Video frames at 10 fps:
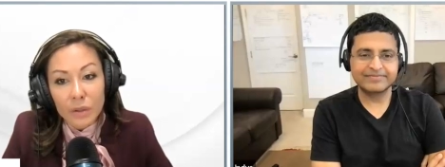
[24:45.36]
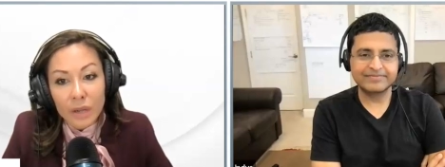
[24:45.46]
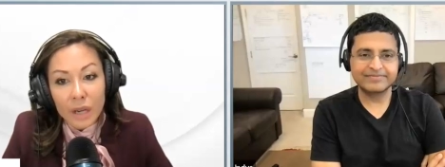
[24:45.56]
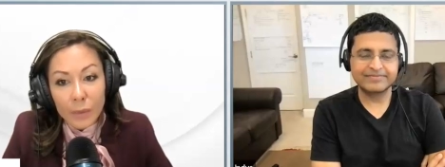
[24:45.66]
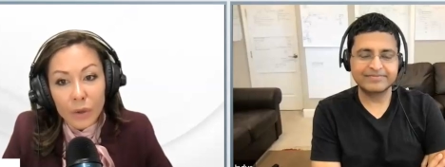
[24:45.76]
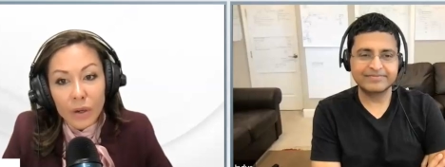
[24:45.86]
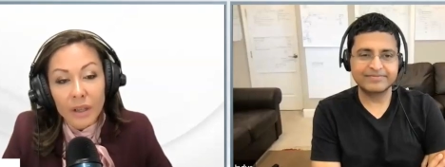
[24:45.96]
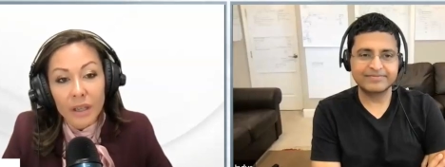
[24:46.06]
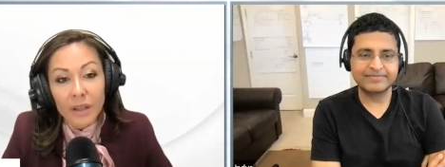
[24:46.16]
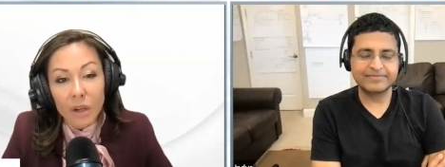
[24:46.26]
Speaker 1: your network
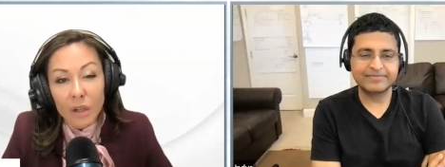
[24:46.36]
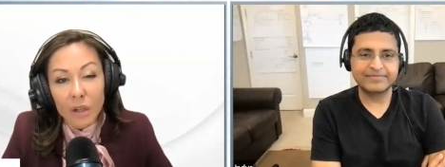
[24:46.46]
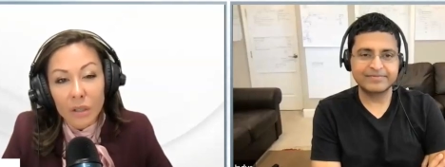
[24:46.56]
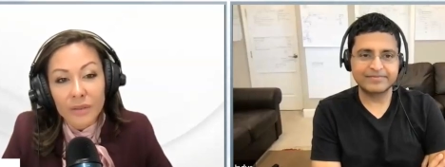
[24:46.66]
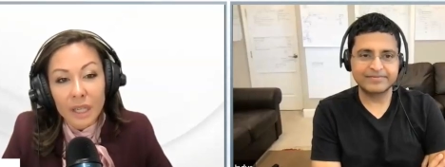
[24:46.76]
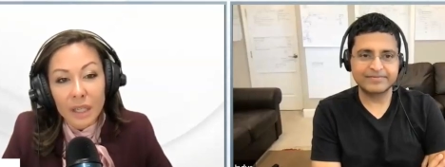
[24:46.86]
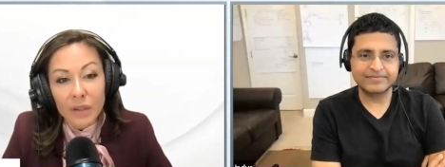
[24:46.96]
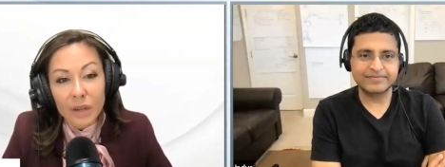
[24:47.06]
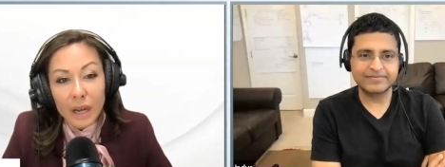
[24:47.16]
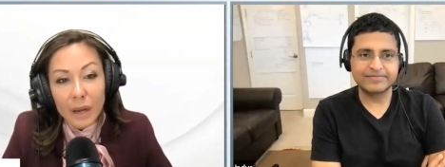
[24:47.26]
and cultivating your
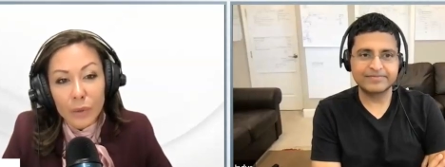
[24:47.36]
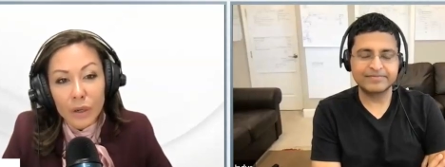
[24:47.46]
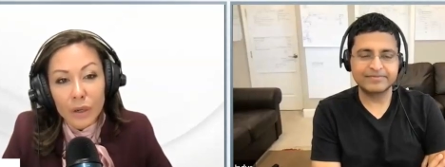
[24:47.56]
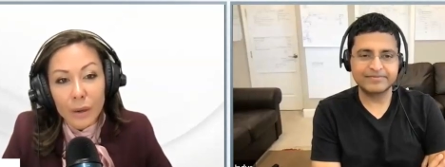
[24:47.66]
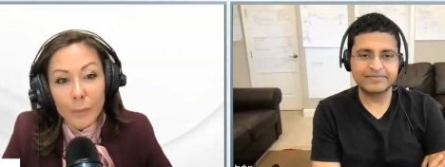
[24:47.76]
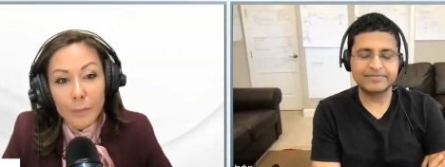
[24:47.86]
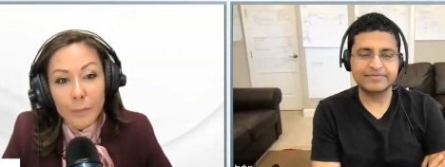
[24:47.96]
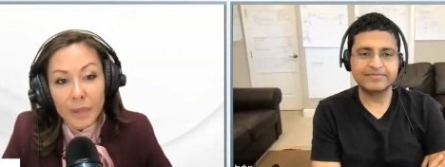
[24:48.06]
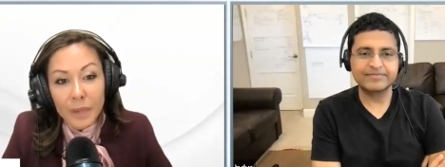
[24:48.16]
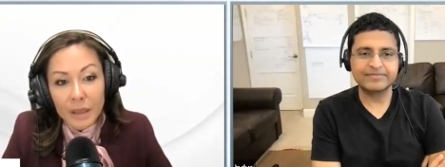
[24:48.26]
network
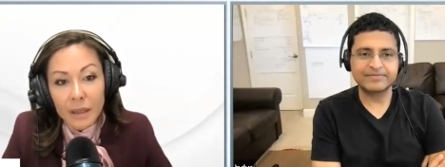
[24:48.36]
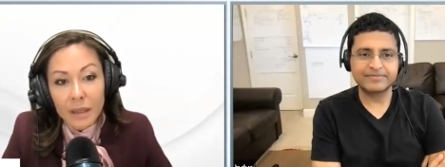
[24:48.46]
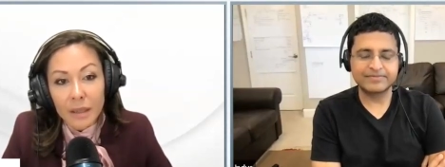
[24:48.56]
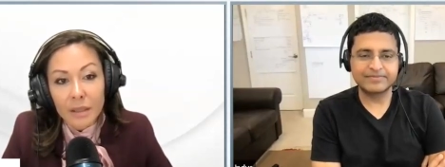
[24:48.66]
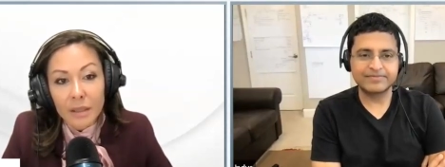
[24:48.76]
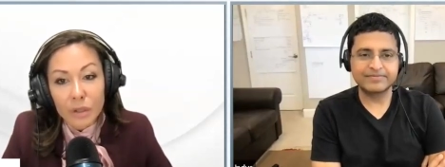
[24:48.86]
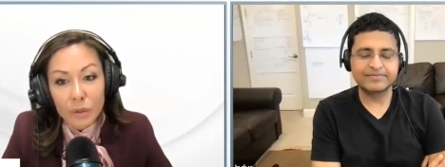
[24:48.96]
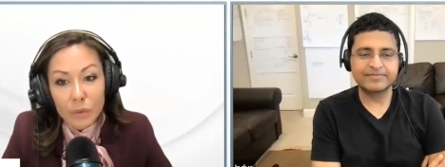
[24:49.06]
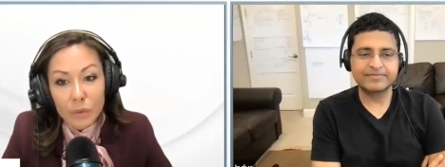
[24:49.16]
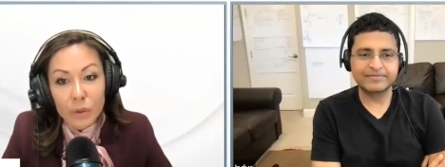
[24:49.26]
been to
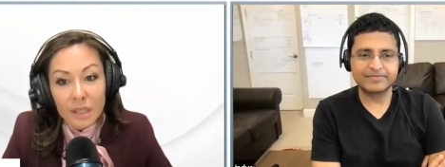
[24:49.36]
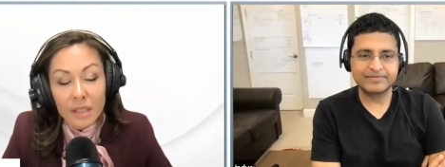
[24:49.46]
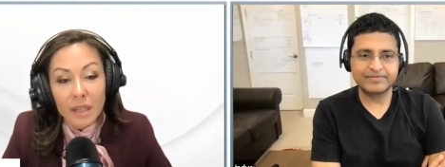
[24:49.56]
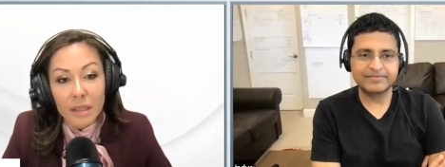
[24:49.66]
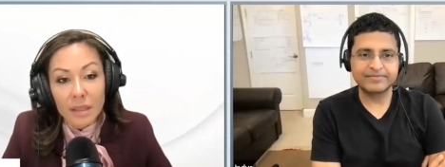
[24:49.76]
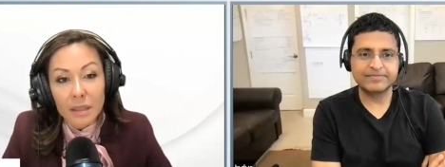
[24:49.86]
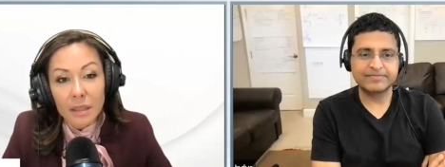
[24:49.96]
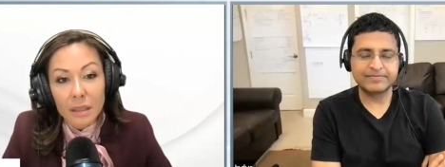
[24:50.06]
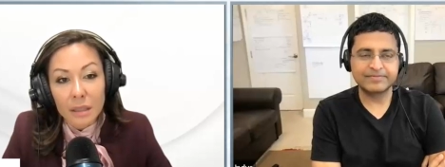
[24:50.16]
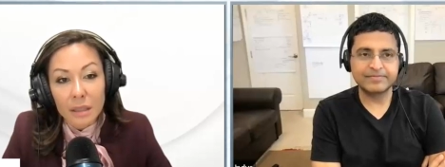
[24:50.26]
your success
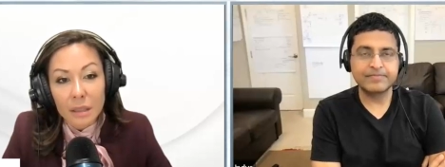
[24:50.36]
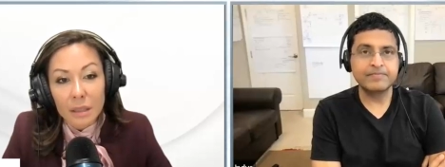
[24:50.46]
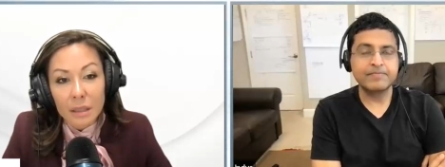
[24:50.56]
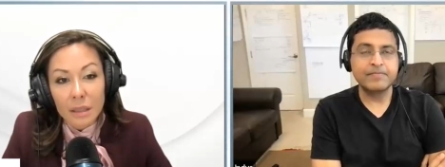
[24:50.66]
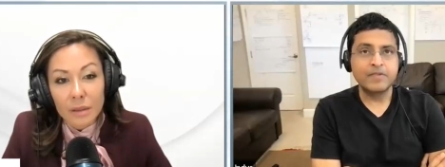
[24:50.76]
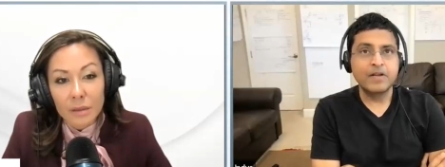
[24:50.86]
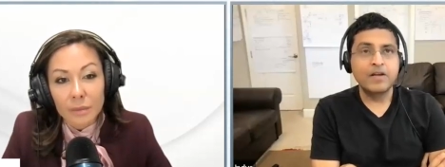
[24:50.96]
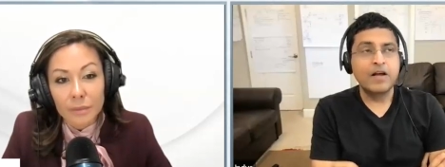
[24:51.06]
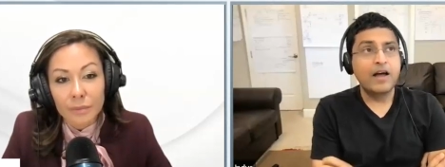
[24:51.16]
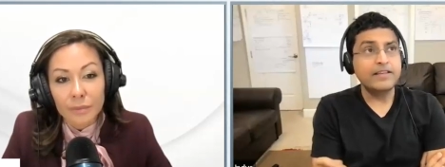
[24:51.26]

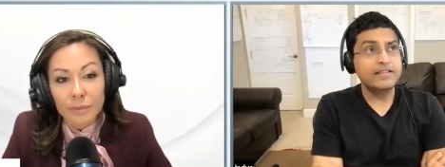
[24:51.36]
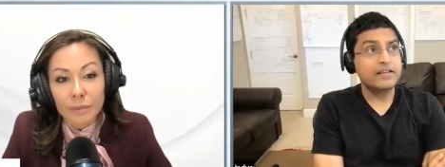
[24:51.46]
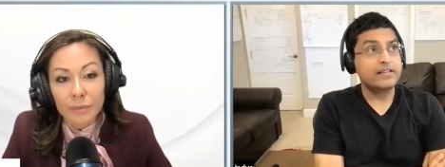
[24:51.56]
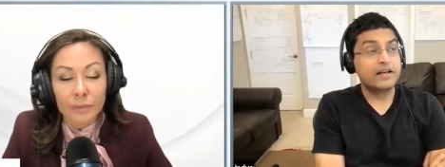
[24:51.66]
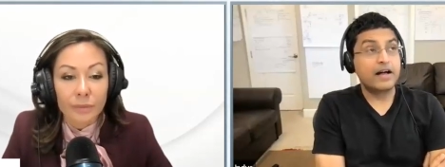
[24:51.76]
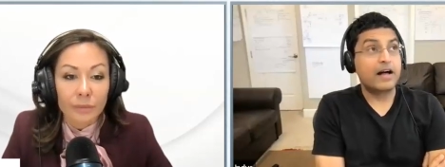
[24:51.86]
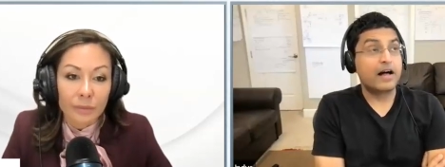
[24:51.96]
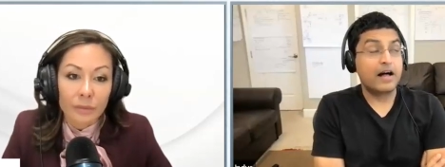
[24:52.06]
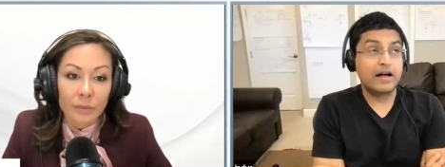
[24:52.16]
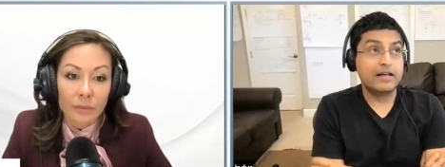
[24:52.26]
Speaker 2: i think
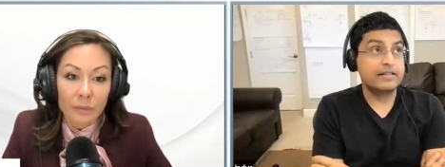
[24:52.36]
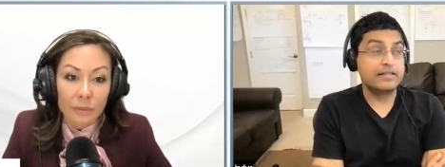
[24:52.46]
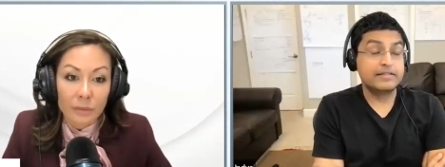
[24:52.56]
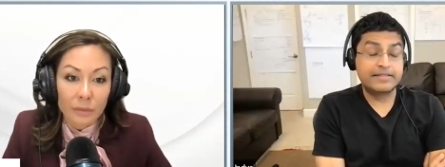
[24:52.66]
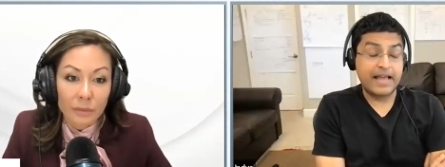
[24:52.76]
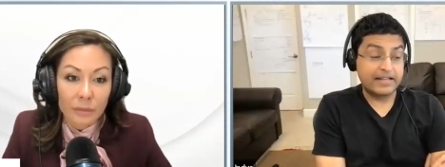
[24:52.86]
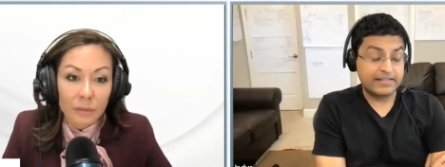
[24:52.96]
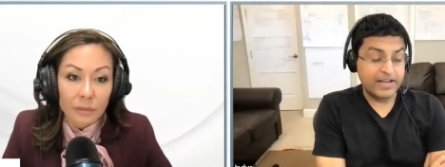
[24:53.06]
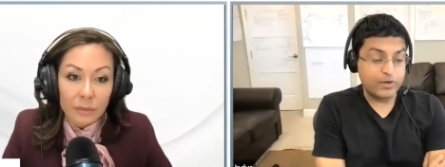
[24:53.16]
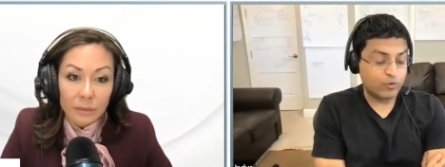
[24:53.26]
that
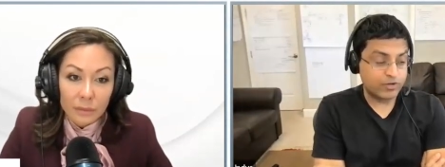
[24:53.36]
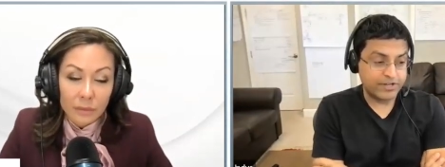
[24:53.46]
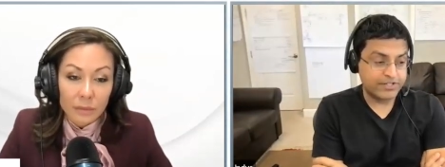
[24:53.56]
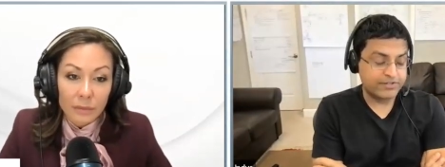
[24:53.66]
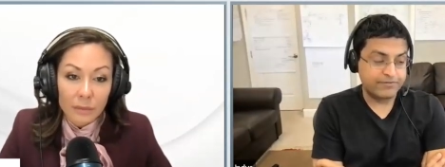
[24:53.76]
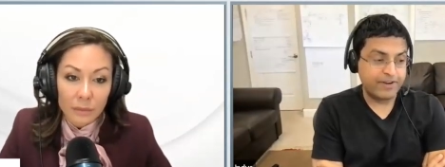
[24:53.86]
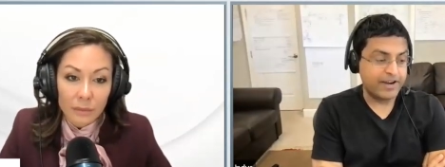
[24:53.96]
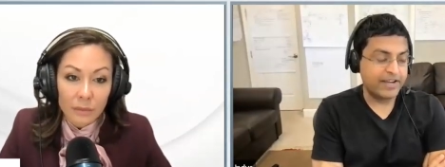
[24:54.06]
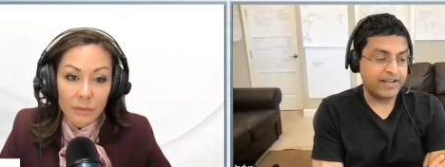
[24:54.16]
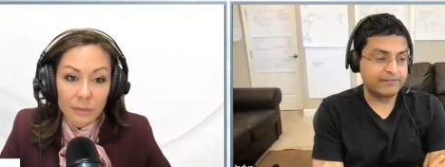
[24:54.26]
network is very
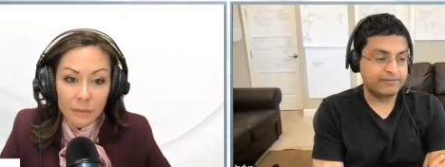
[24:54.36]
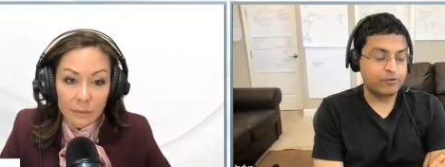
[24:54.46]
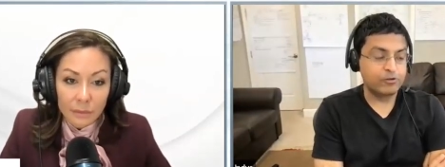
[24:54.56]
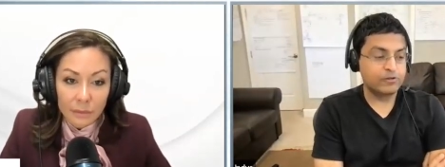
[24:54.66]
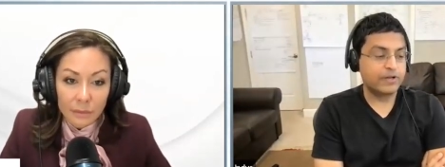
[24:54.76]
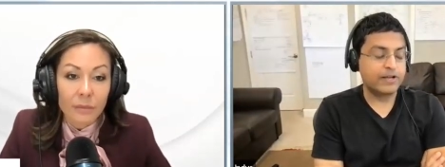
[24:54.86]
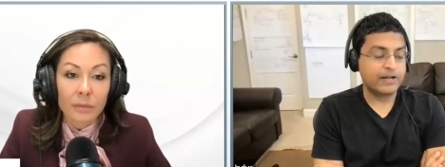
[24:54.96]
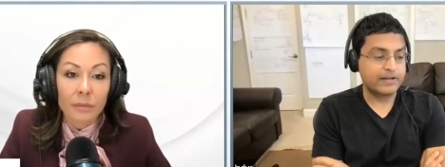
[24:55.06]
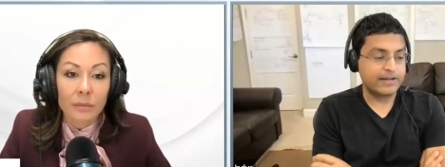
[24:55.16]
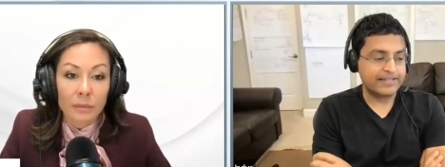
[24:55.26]
helpful
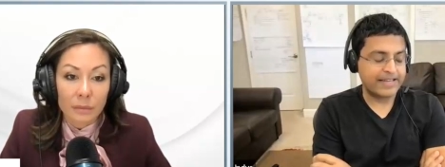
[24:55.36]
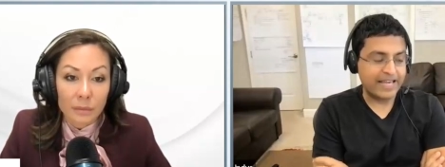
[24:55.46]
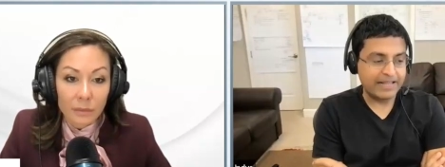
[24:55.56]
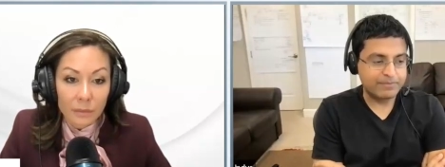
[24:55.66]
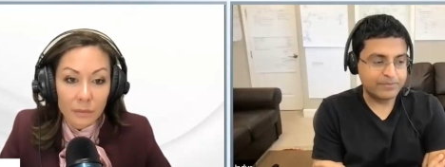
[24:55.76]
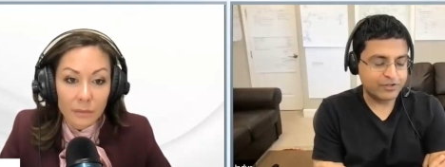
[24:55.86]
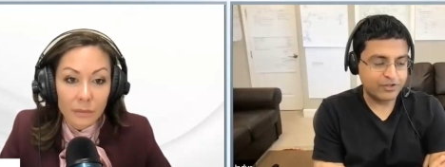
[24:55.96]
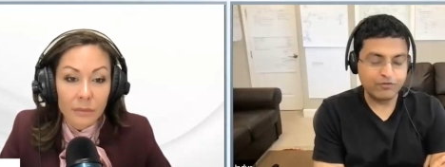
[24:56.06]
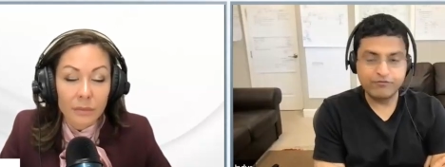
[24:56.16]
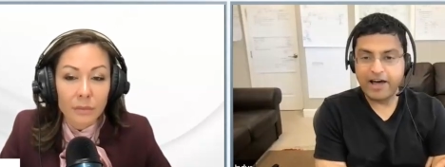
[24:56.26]
uh, it helps
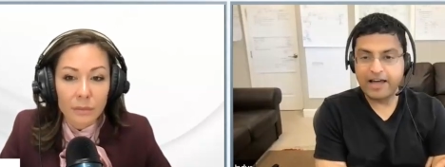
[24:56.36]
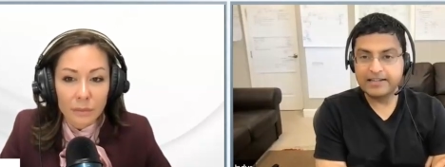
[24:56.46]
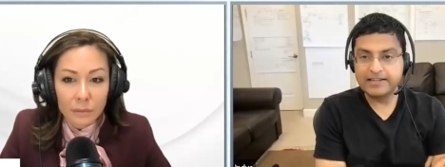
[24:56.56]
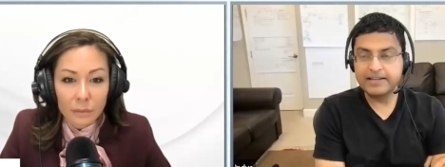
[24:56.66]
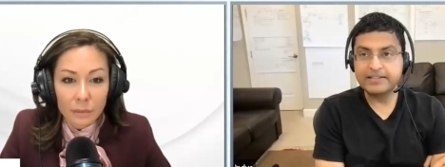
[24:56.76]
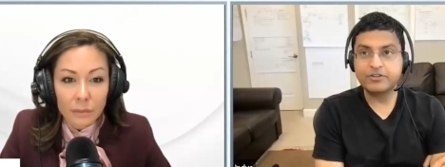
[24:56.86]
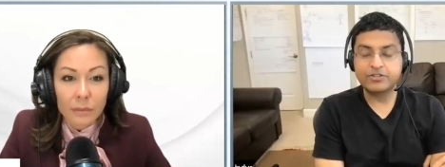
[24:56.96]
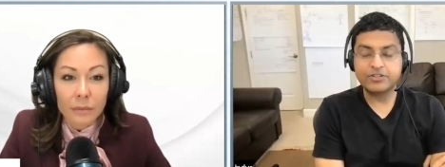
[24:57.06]
you validate your